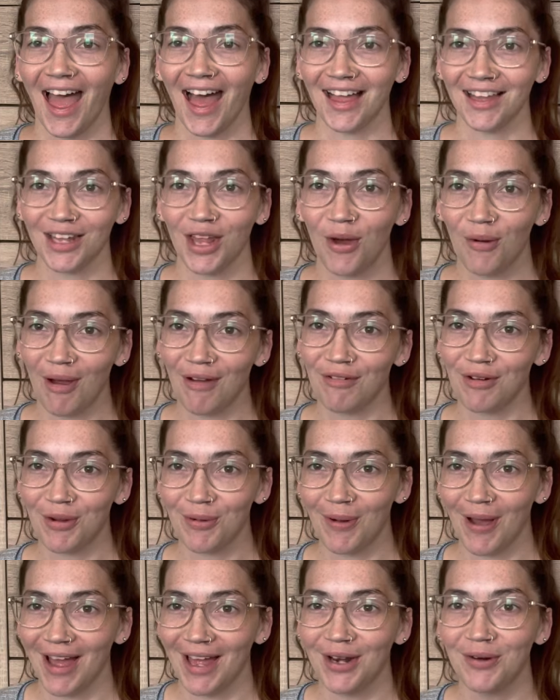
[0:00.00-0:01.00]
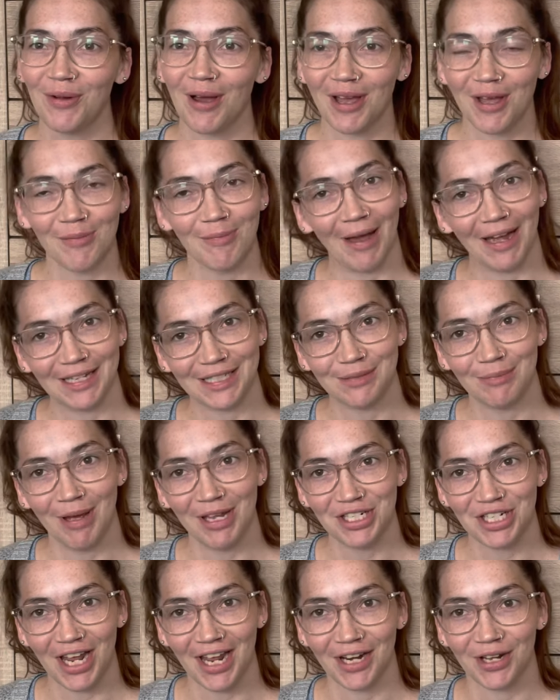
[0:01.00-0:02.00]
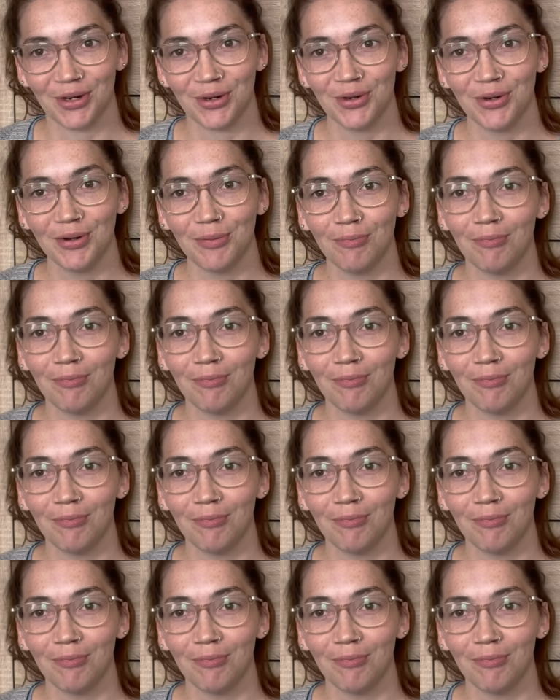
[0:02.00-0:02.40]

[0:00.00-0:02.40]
Hello everyone, welcome back to my channel.